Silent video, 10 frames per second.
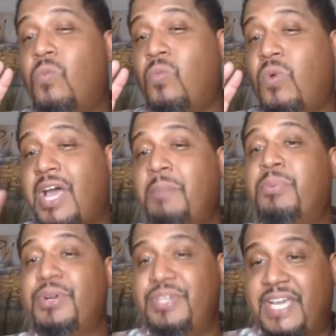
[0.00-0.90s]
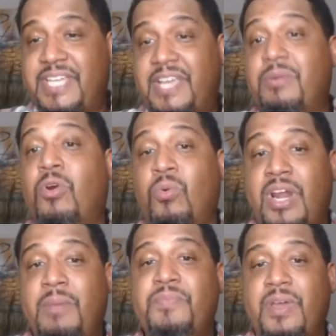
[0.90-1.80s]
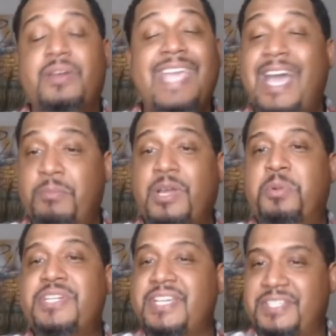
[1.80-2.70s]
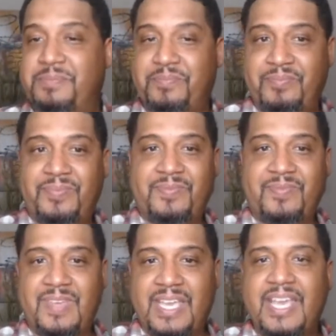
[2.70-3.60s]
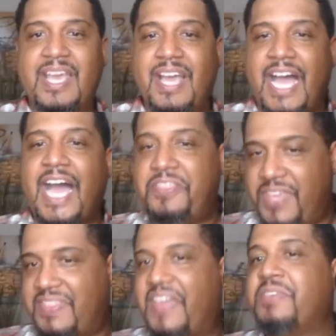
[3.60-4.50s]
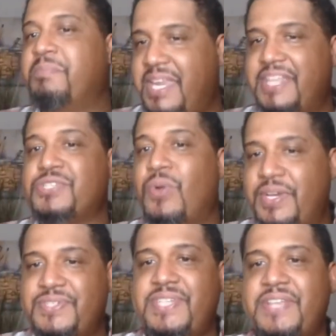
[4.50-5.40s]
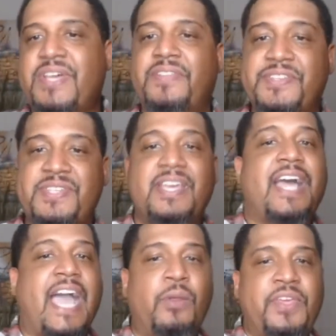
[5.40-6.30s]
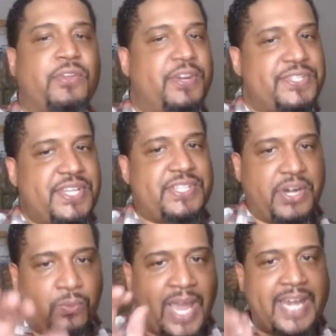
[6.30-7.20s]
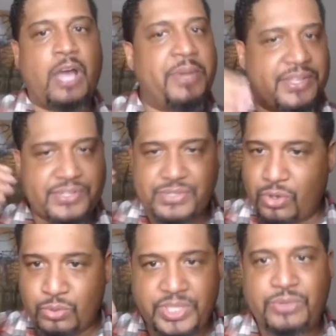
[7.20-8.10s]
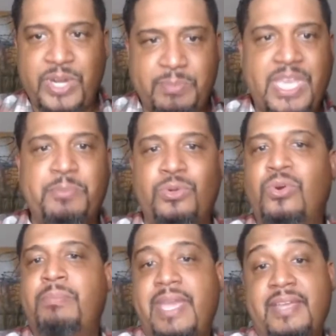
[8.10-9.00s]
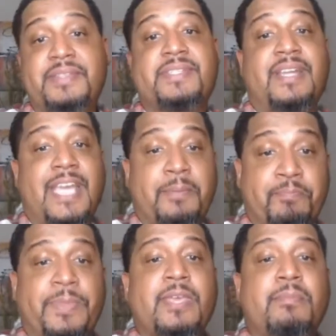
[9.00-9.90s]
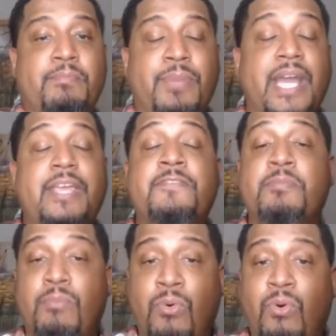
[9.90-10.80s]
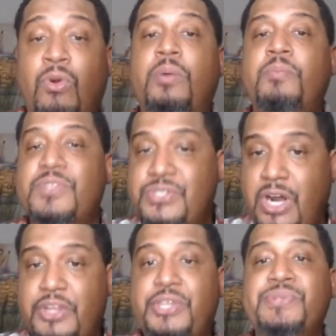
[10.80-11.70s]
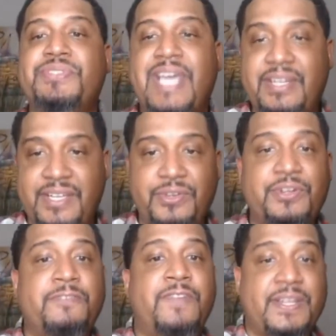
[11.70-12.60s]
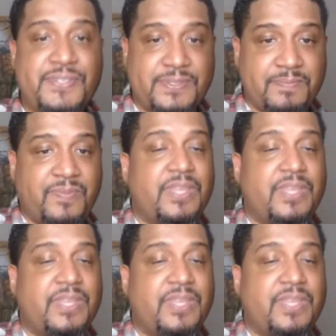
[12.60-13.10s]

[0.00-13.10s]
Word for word: what I'm predicting it or what I'm yeah, I'm going to predict it. I think that the media is going to seize on this. I don't think they're going to seize on it right now because it's only three people who are making this claim. But if more start using that in their defense,